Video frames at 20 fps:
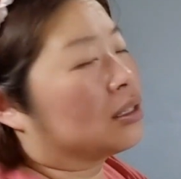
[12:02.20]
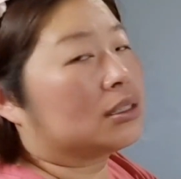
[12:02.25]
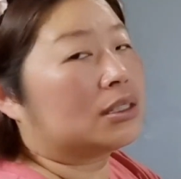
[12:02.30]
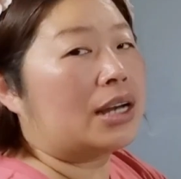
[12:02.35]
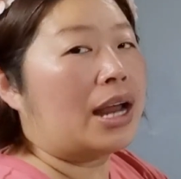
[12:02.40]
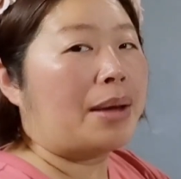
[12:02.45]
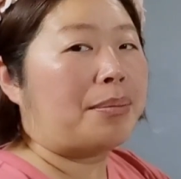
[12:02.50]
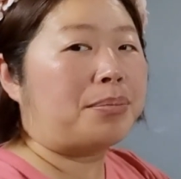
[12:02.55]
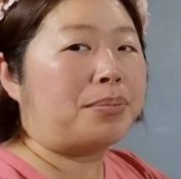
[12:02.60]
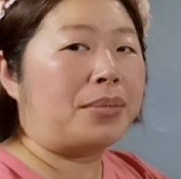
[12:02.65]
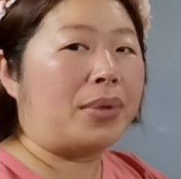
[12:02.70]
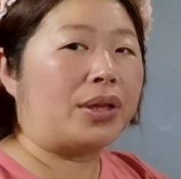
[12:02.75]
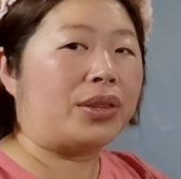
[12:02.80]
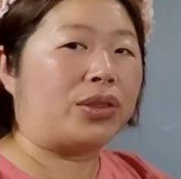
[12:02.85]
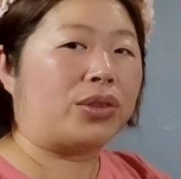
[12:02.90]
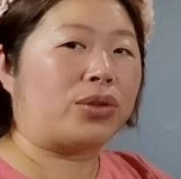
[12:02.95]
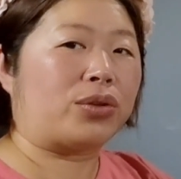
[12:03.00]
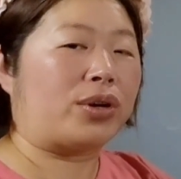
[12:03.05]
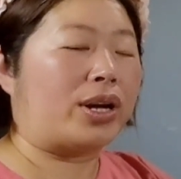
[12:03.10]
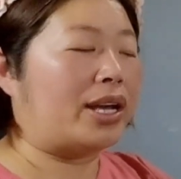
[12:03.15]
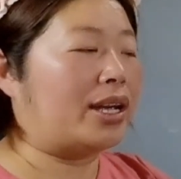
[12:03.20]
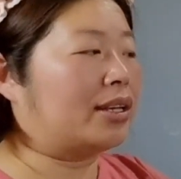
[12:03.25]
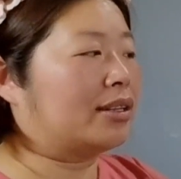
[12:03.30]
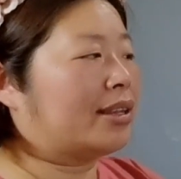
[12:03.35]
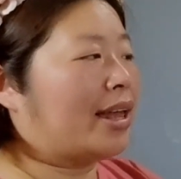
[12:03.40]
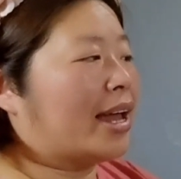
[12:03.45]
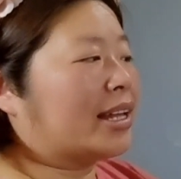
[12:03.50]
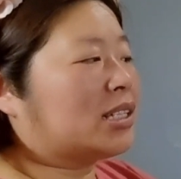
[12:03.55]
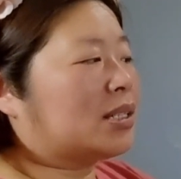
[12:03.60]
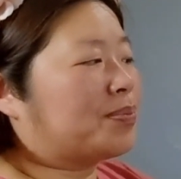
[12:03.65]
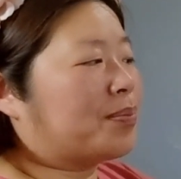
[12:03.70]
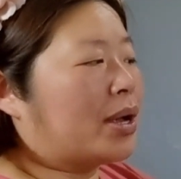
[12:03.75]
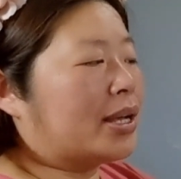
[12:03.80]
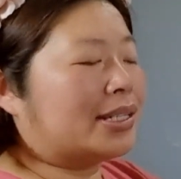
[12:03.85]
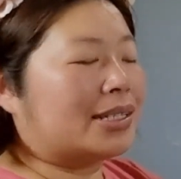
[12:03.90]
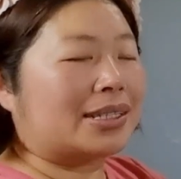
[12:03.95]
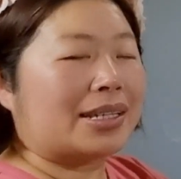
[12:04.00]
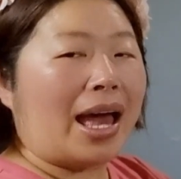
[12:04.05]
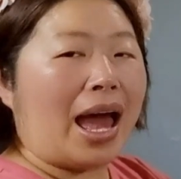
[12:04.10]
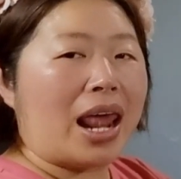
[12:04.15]
Number 3, that's my
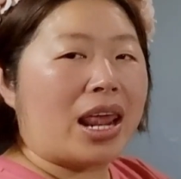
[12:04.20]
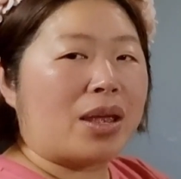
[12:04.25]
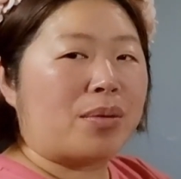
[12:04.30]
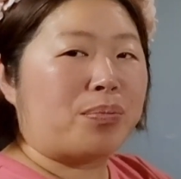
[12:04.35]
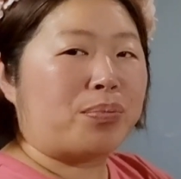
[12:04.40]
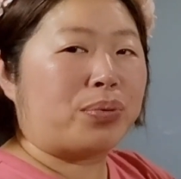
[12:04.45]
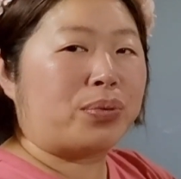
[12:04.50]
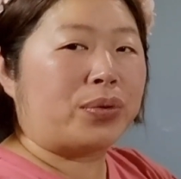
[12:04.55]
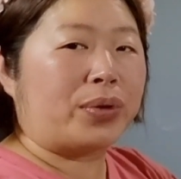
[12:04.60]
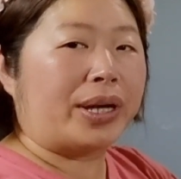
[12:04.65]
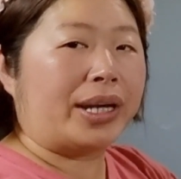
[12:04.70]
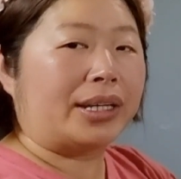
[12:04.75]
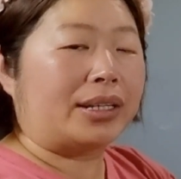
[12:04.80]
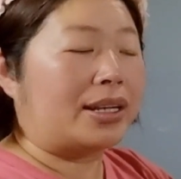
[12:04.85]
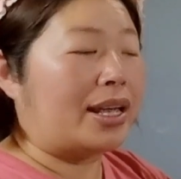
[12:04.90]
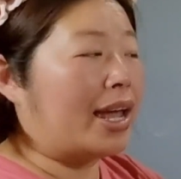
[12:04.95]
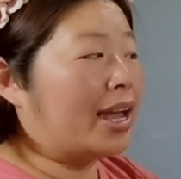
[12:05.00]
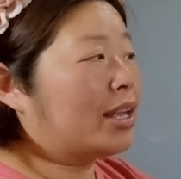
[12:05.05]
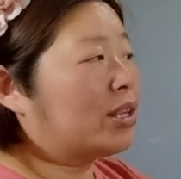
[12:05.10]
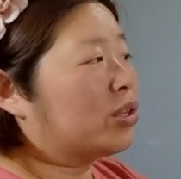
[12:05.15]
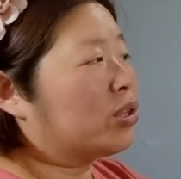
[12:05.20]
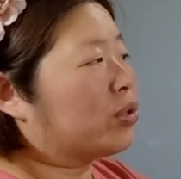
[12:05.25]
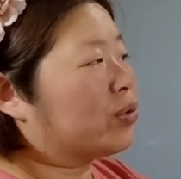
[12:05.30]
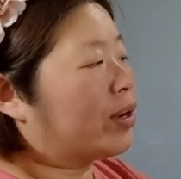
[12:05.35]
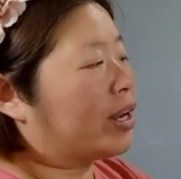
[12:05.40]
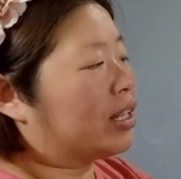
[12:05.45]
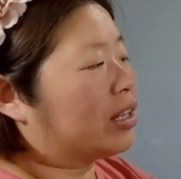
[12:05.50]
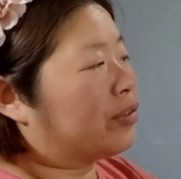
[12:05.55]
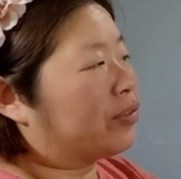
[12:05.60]
starting point. Yeah, 3.